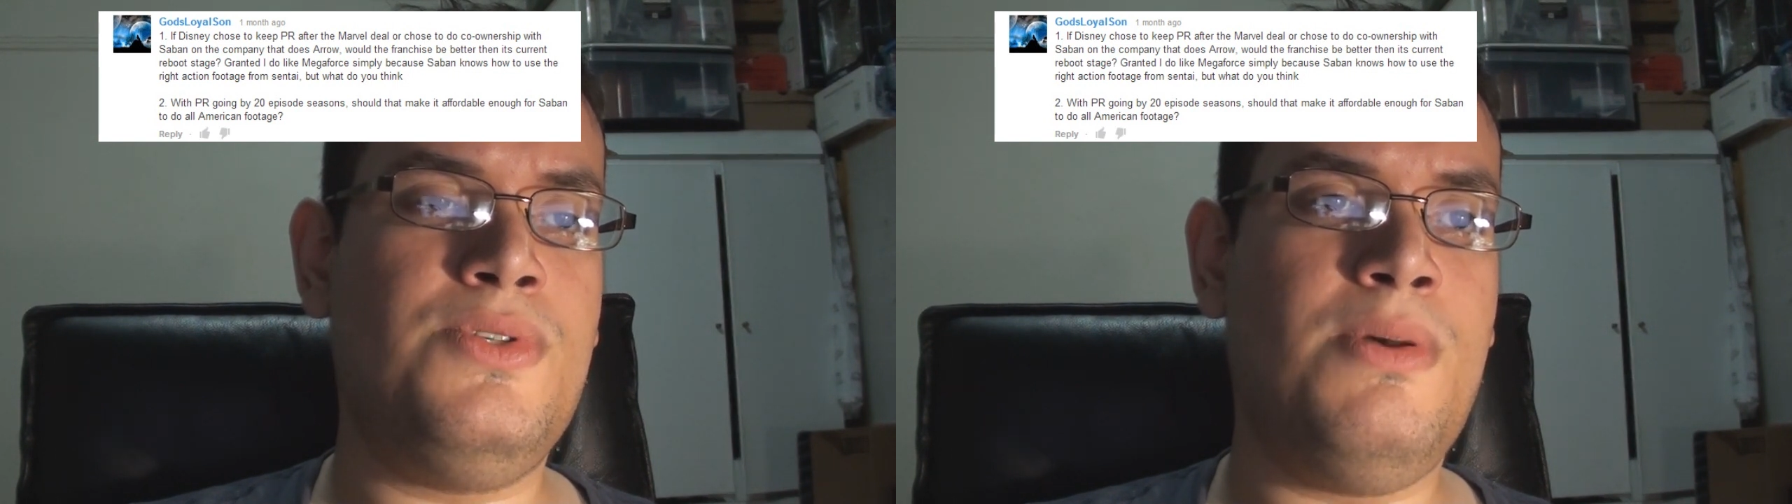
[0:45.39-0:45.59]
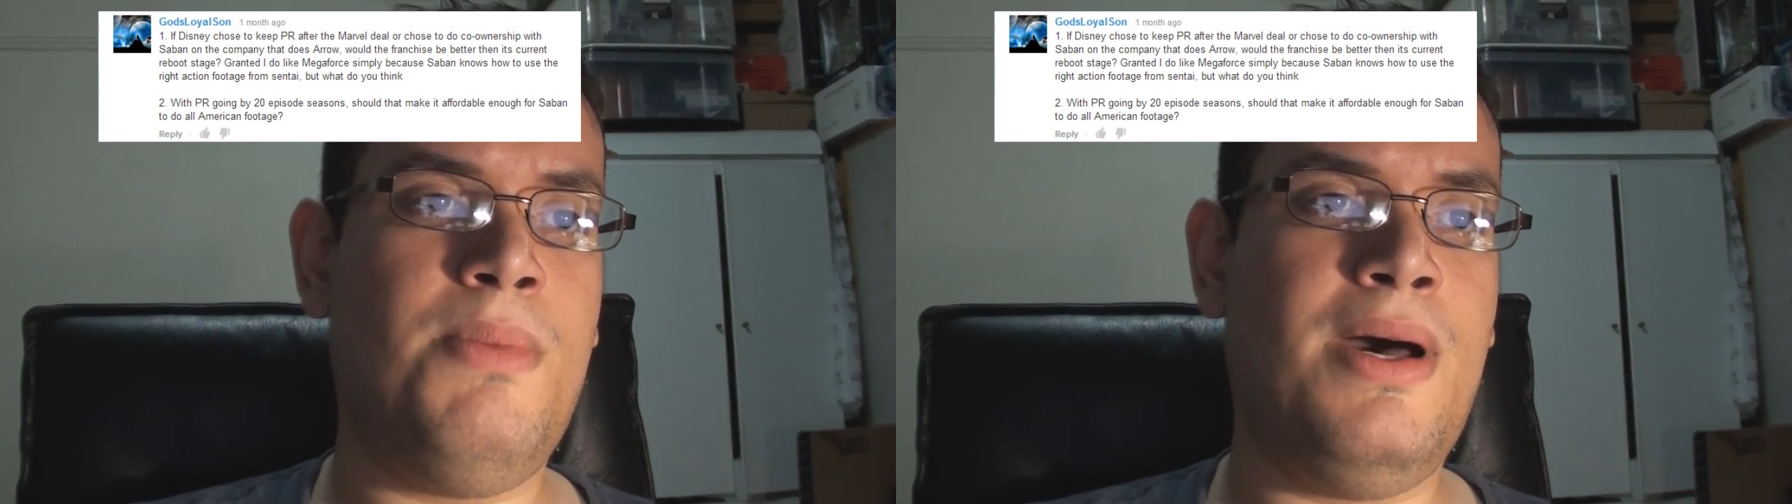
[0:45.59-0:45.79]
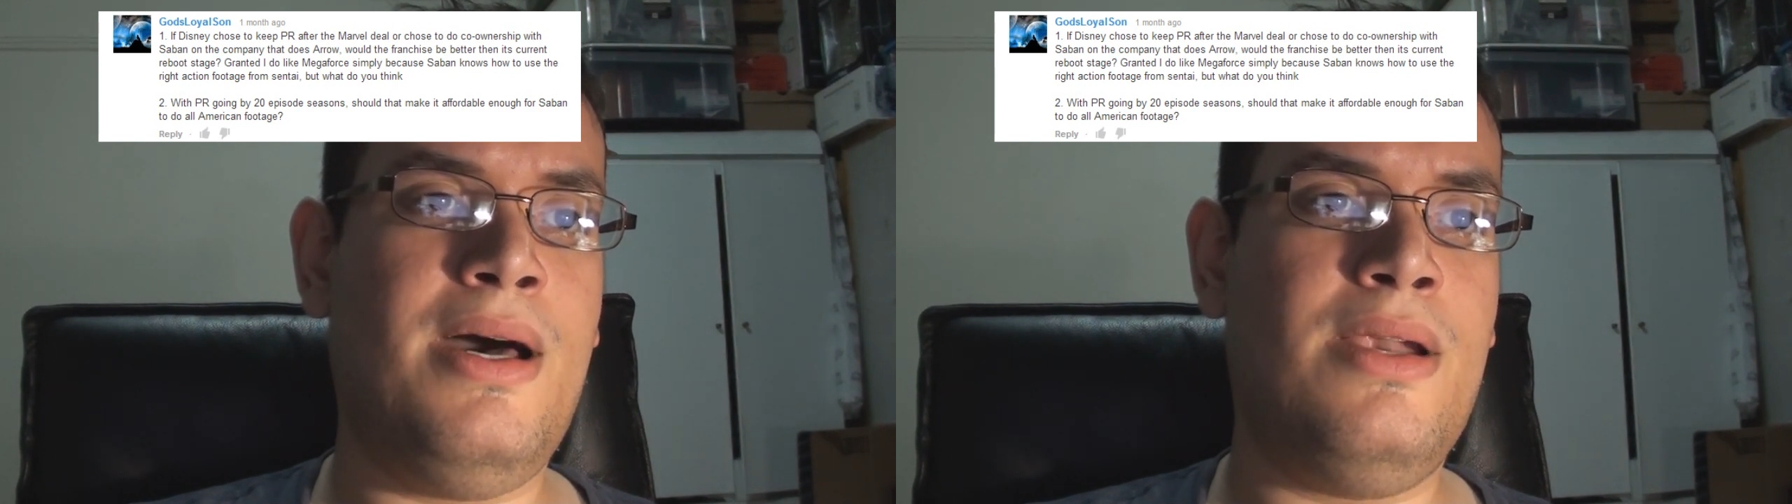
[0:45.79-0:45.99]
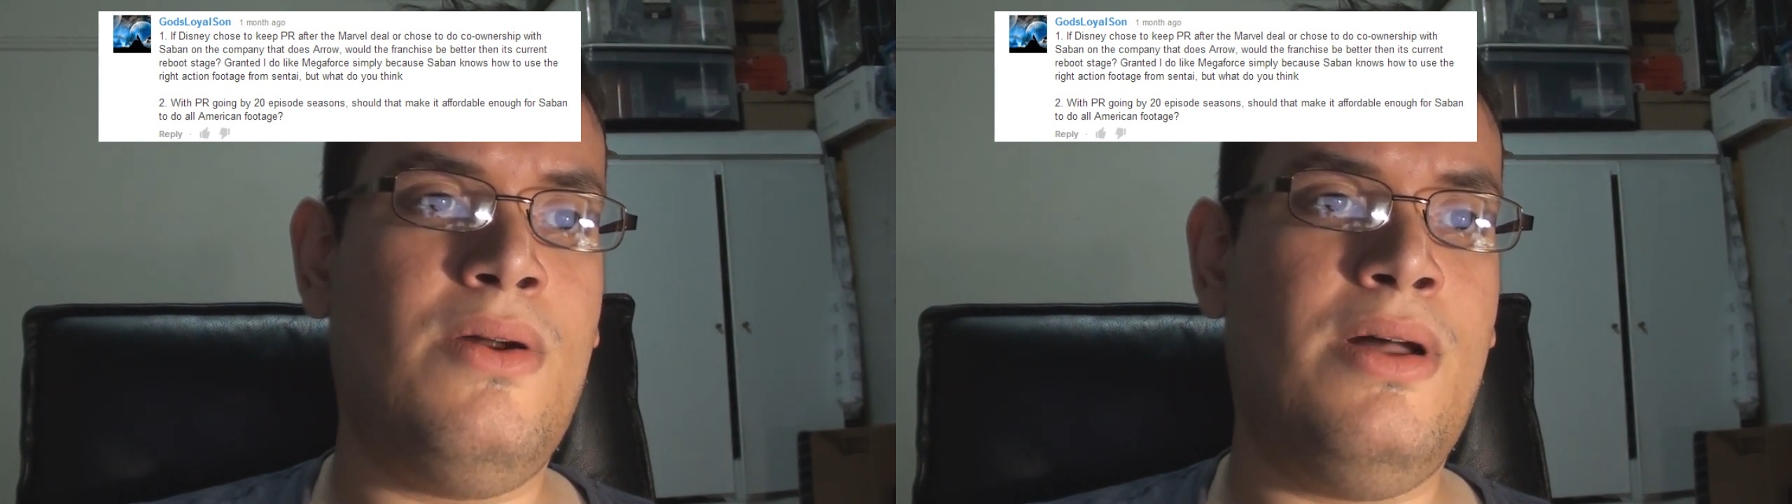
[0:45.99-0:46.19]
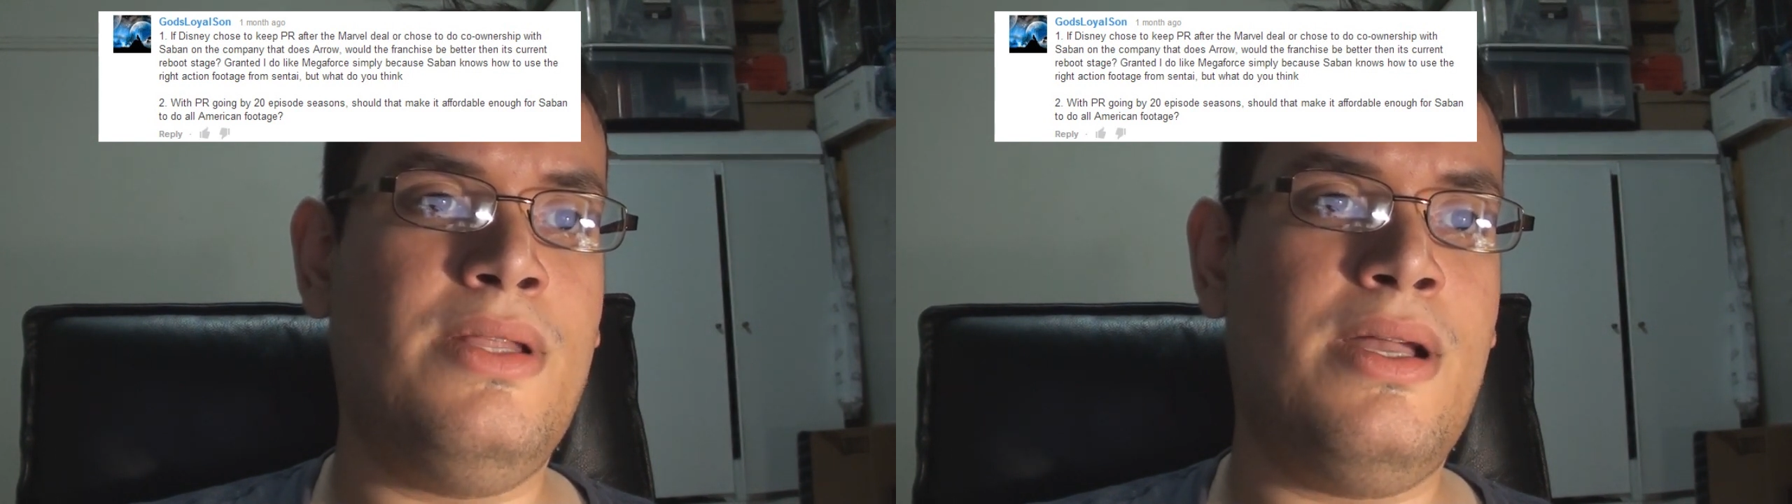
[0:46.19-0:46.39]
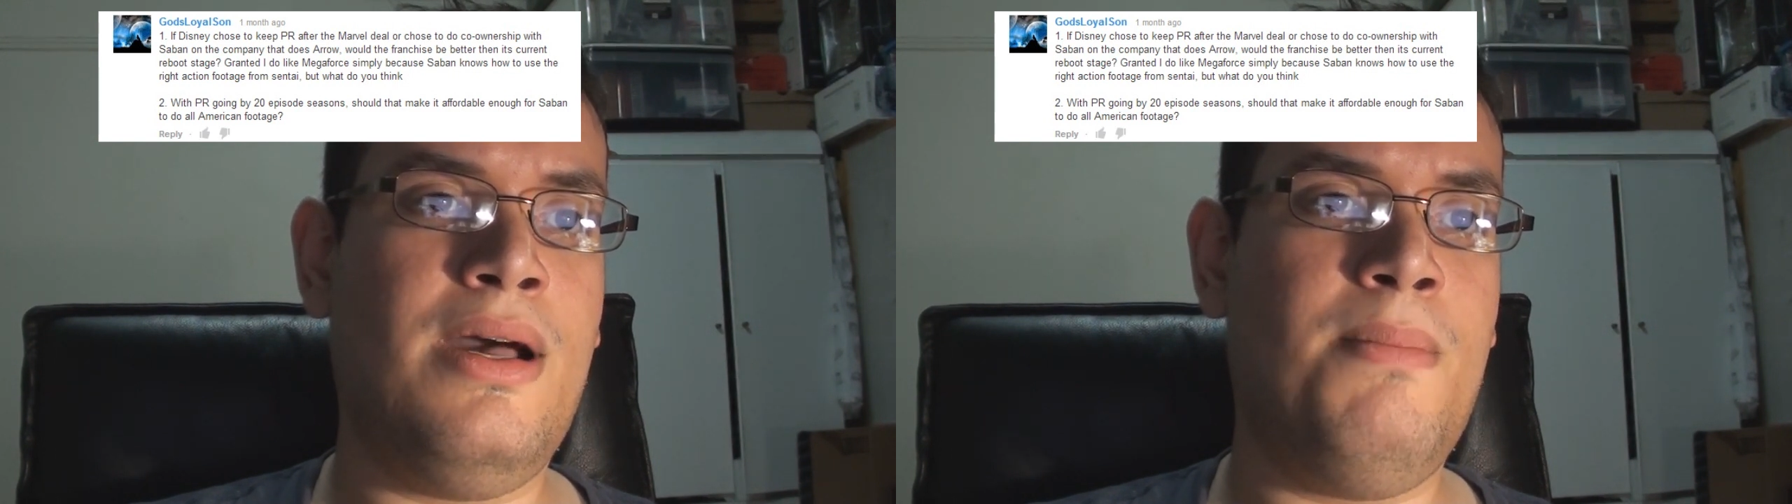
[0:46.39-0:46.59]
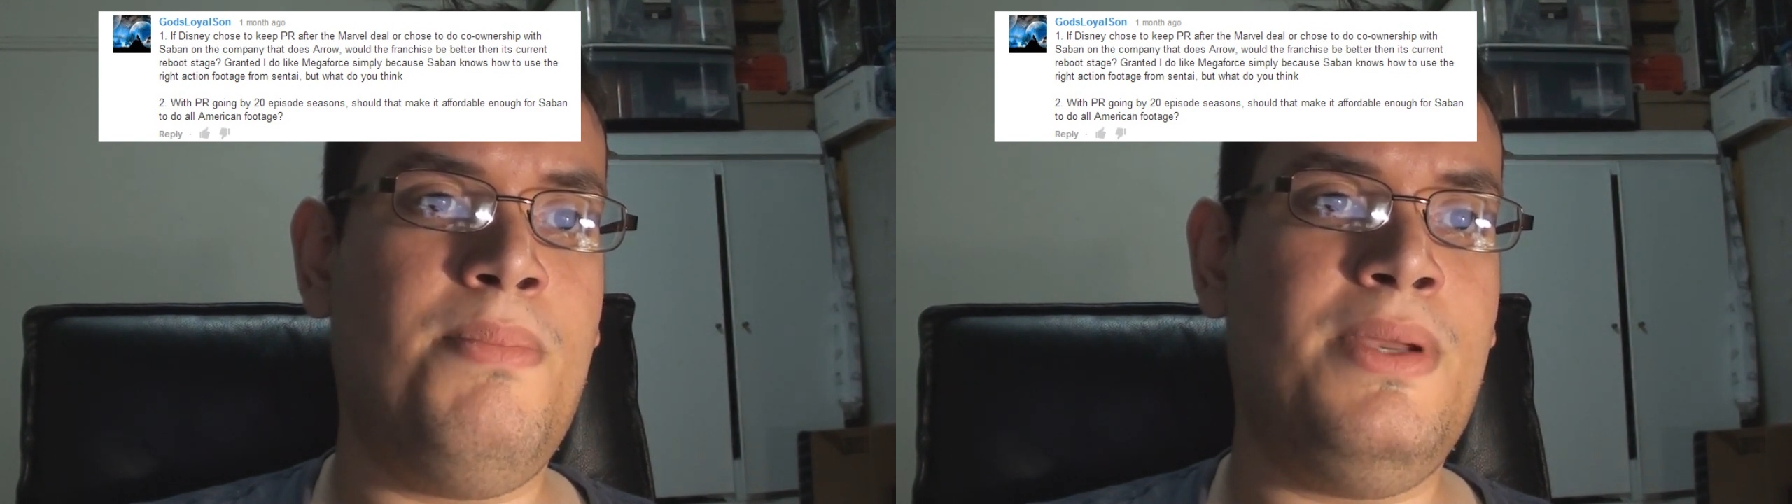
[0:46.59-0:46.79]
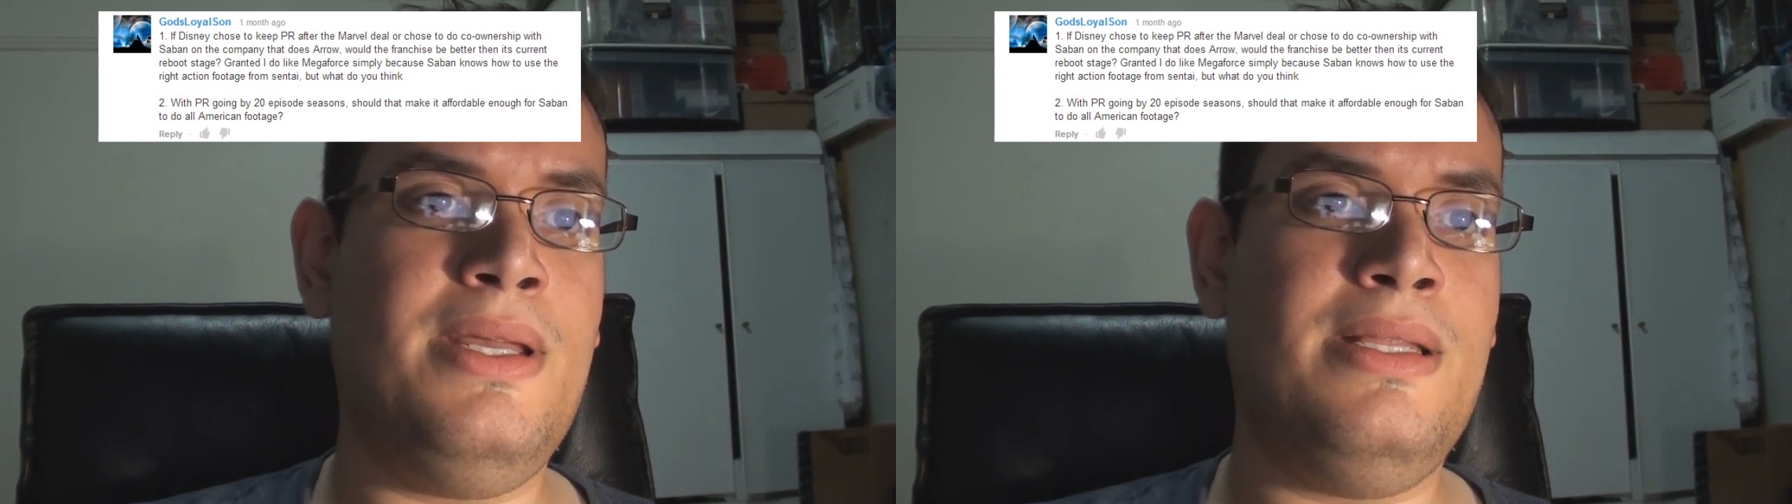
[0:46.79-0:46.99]
Saban on the
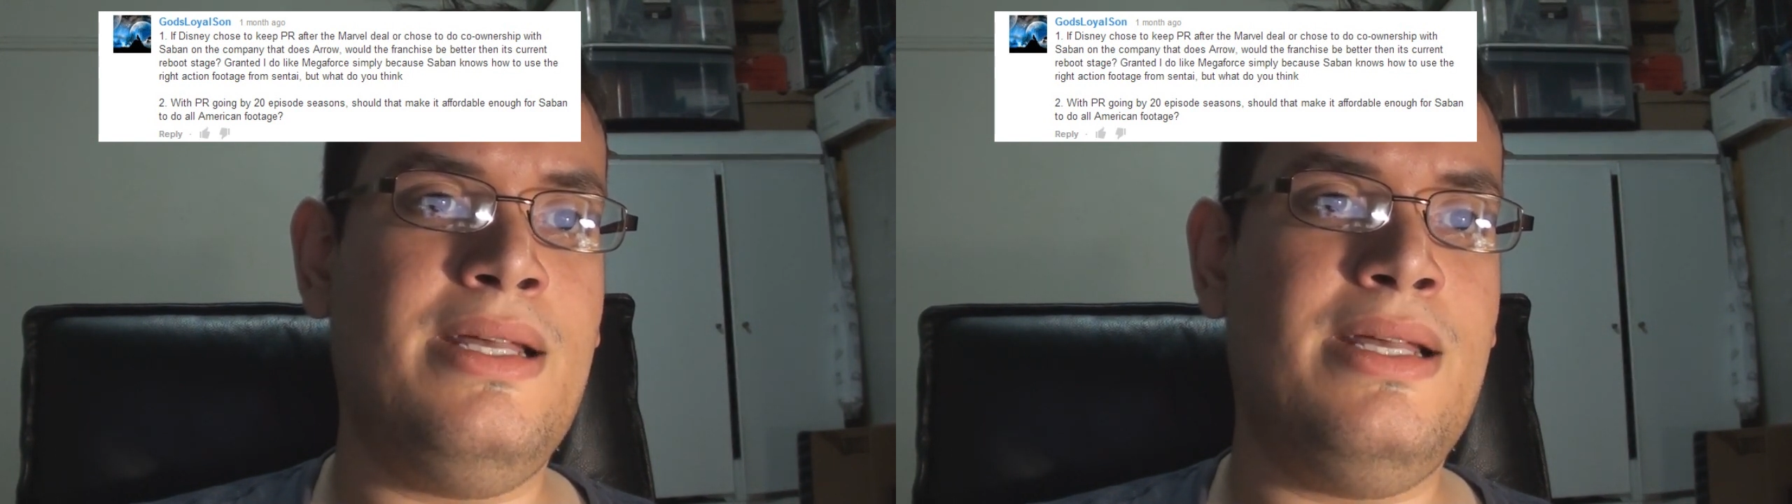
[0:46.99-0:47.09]
company